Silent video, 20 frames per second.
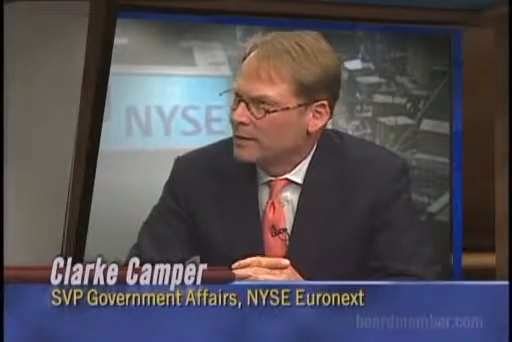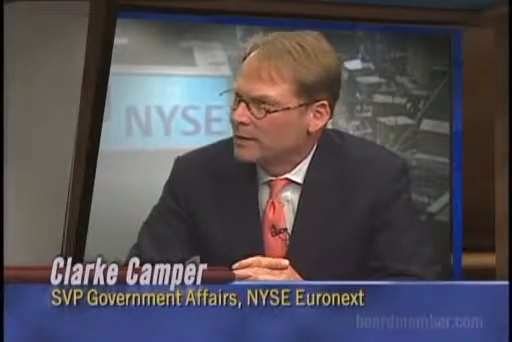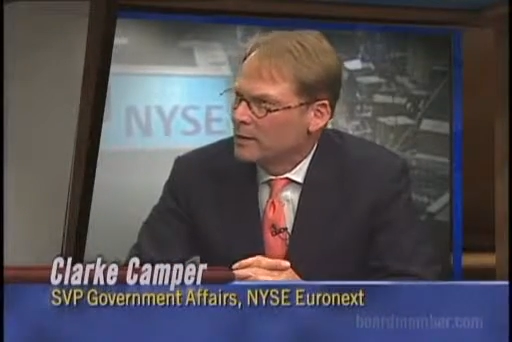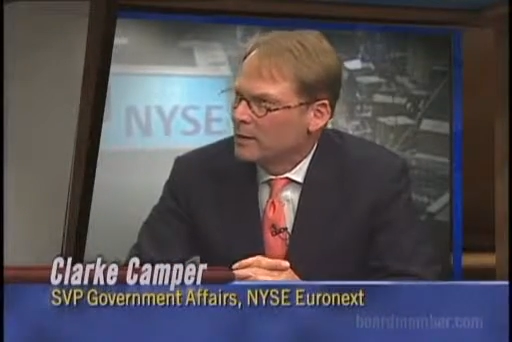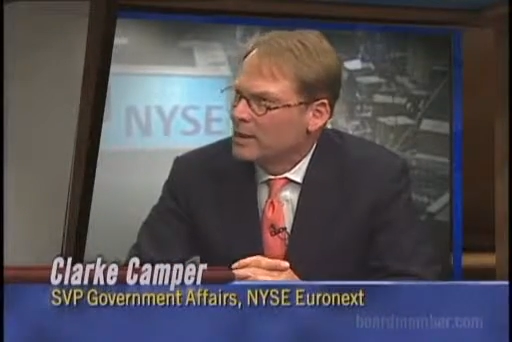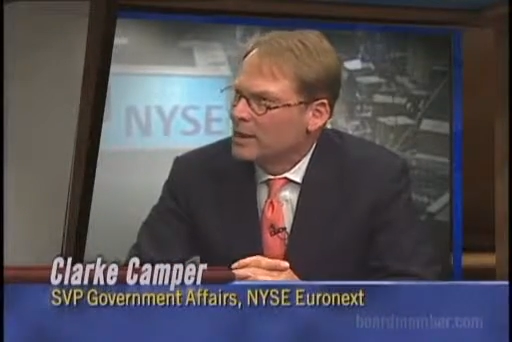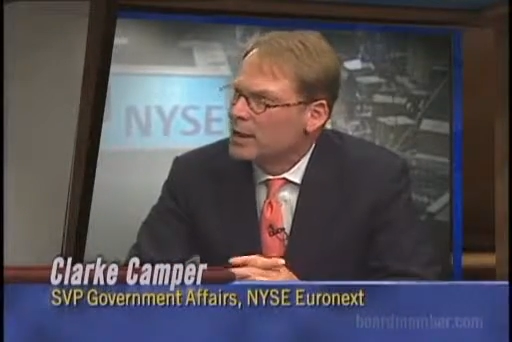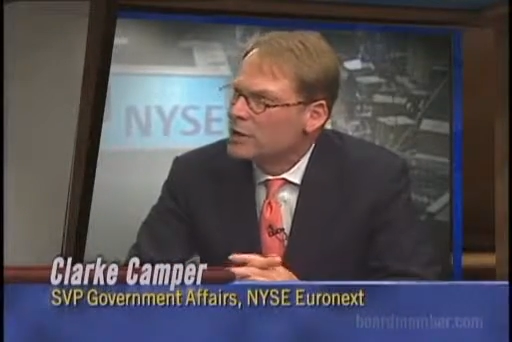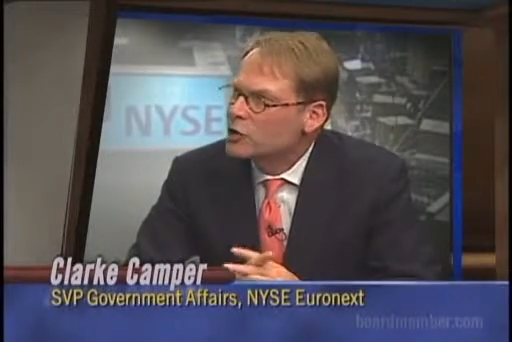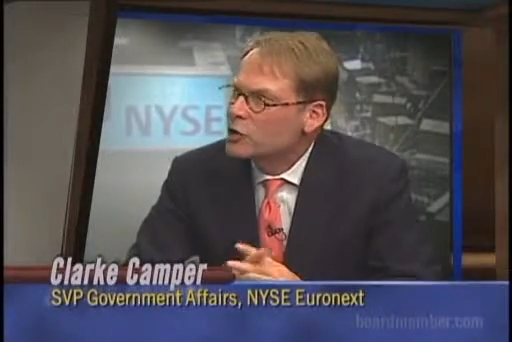
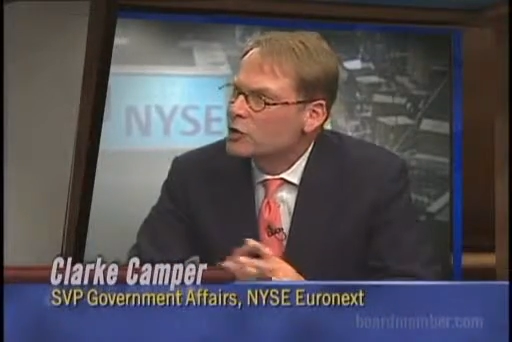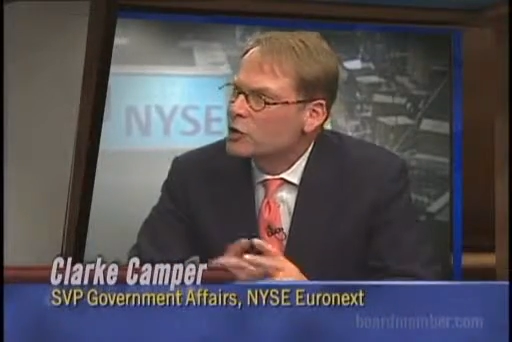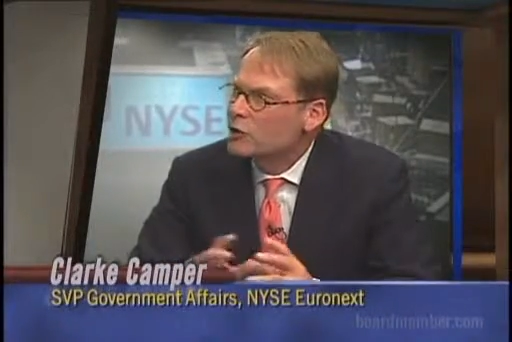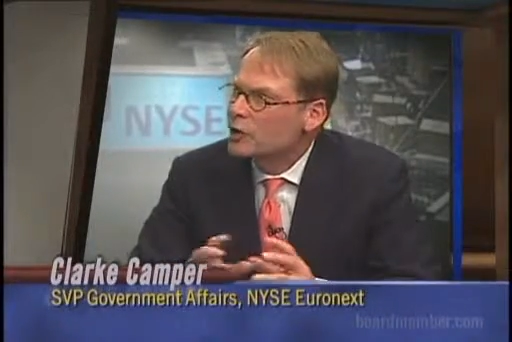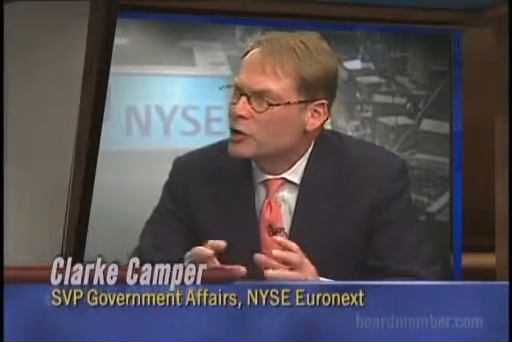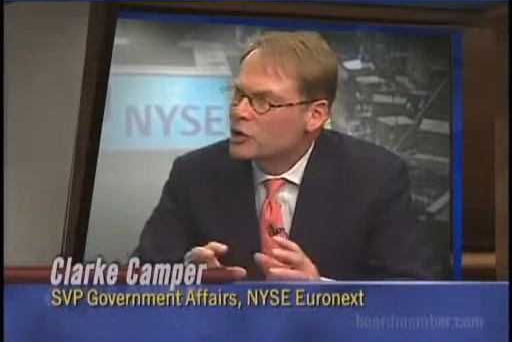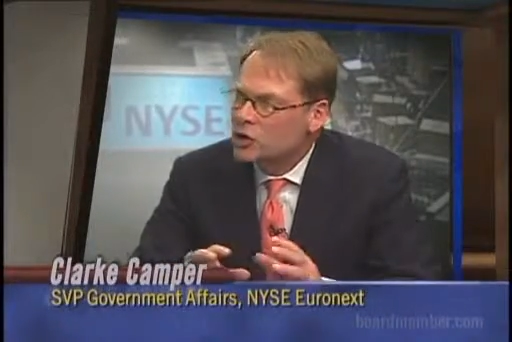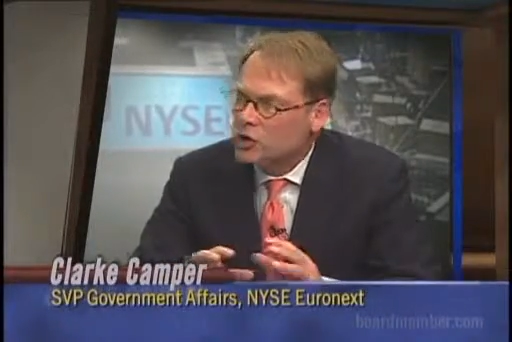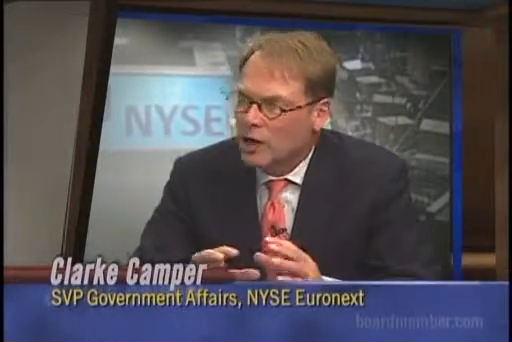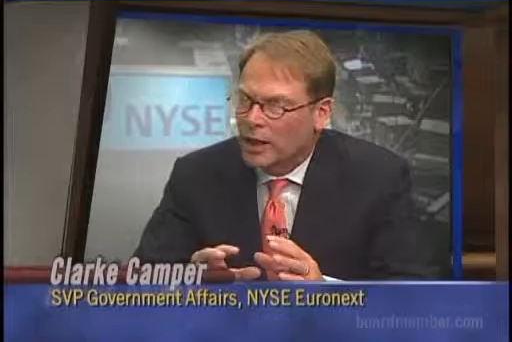you know the issue
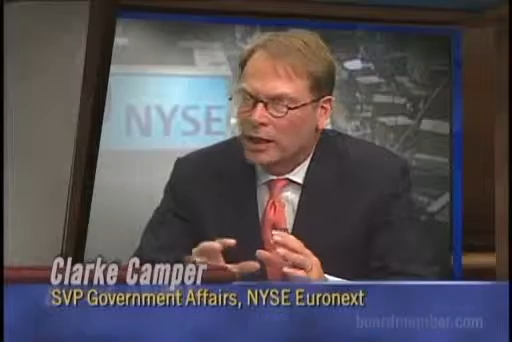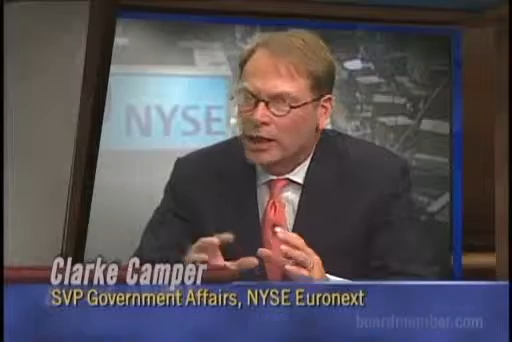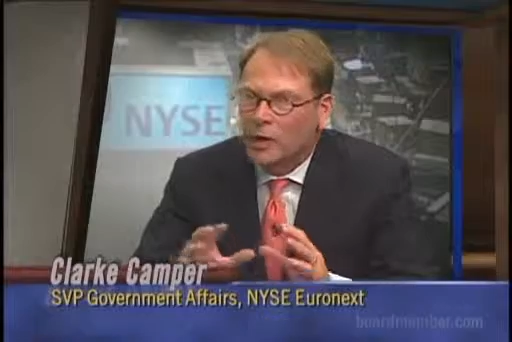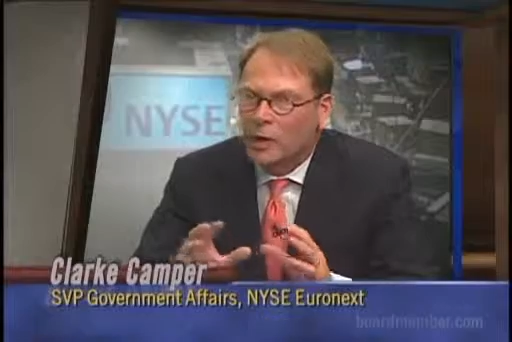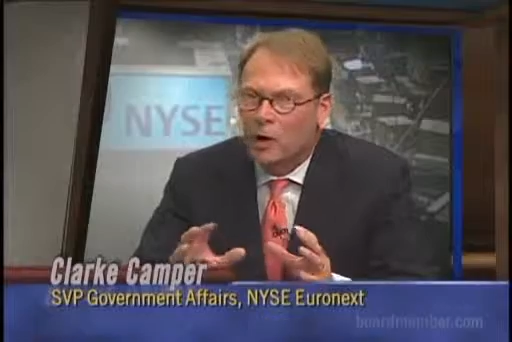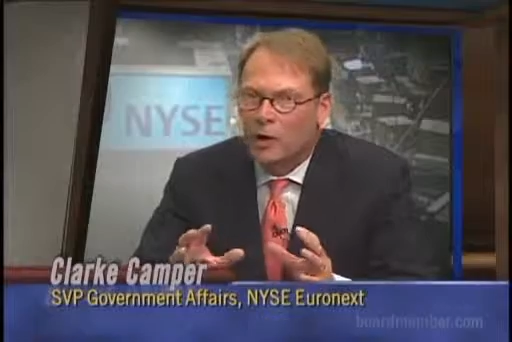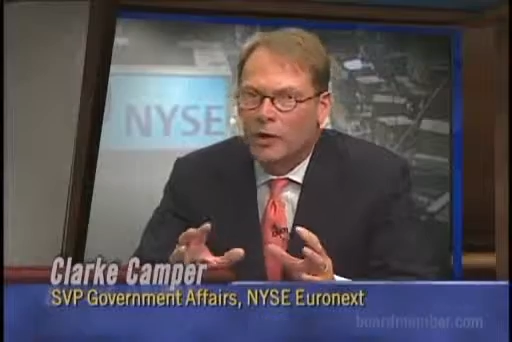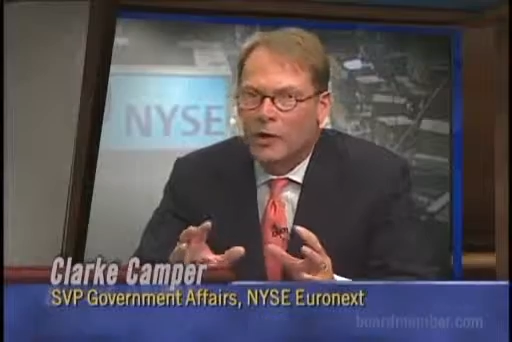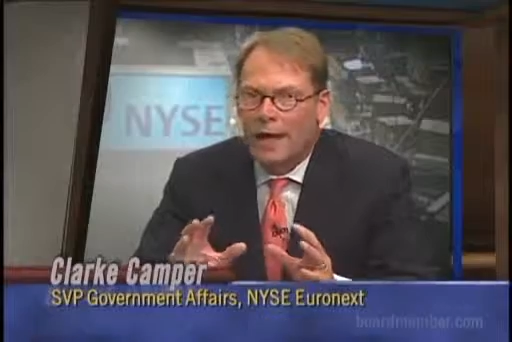that's sucking all